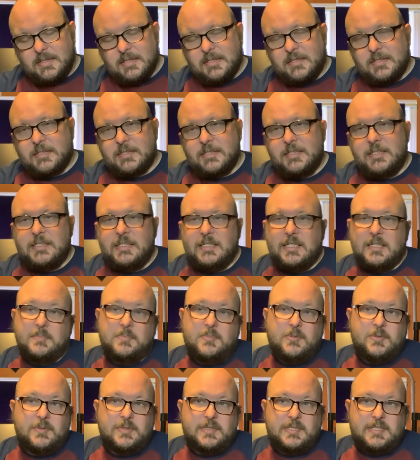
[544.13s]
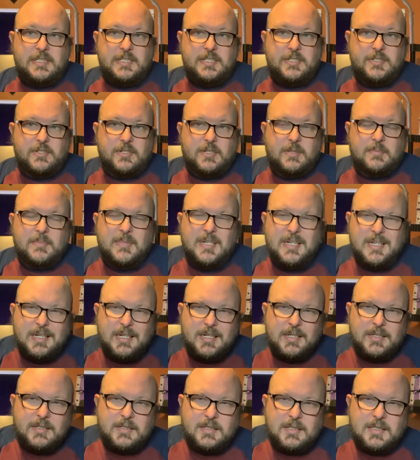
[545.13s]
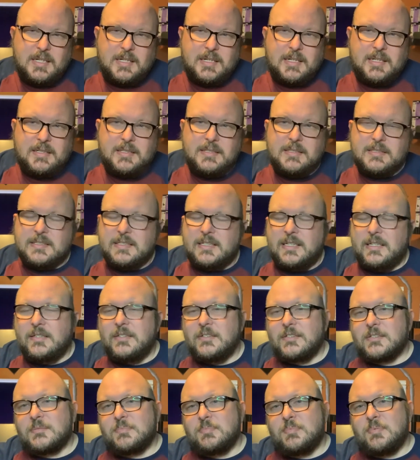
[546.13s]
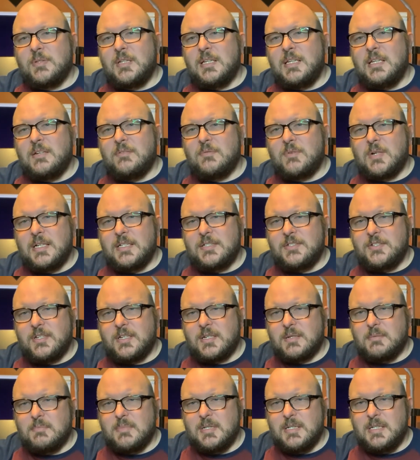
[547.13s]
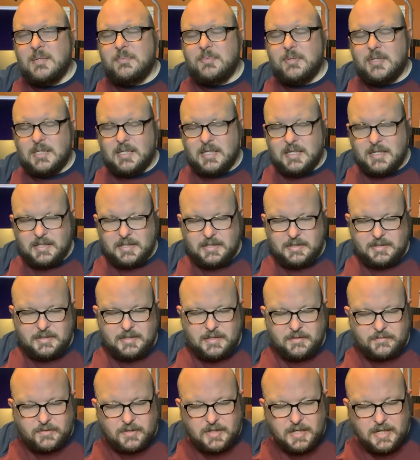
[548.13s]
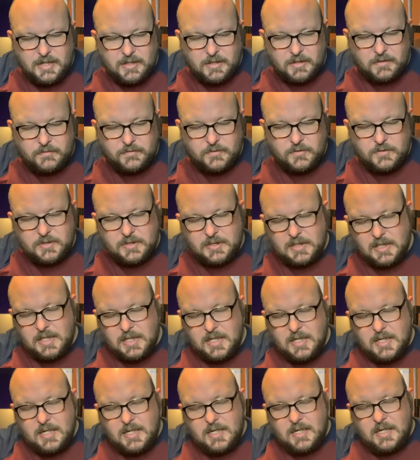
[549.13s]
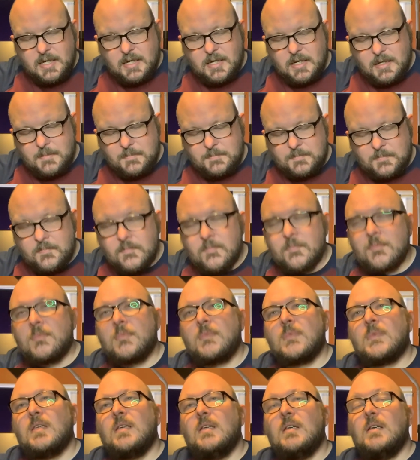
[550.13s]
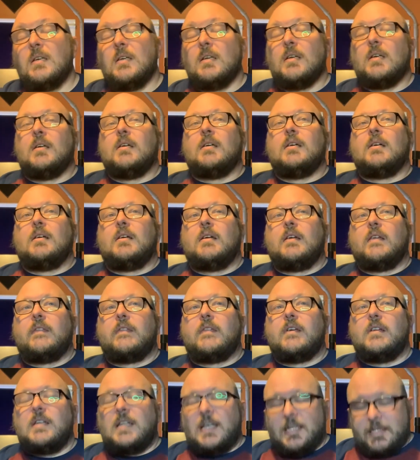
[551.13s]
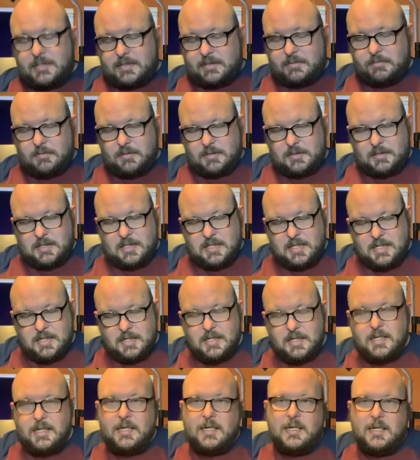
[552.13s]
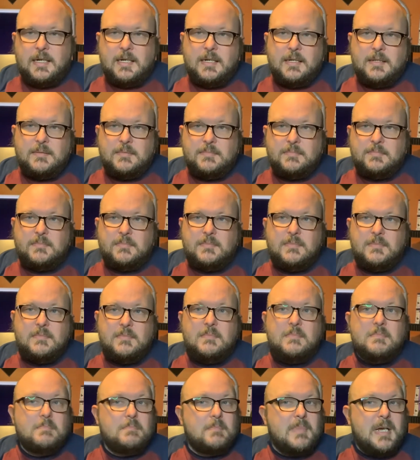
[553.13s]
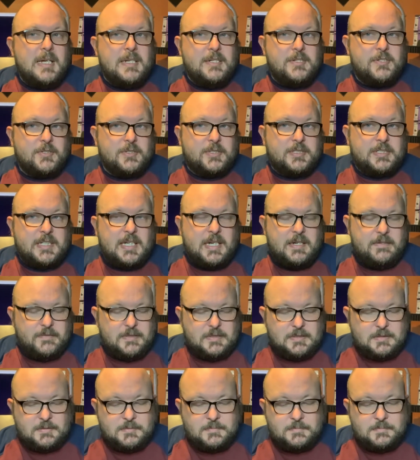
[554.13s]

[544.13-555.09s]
C up to a C sharp. Like I said, there's plenty of ways you can manipulate these different intervals. The next one, major seven,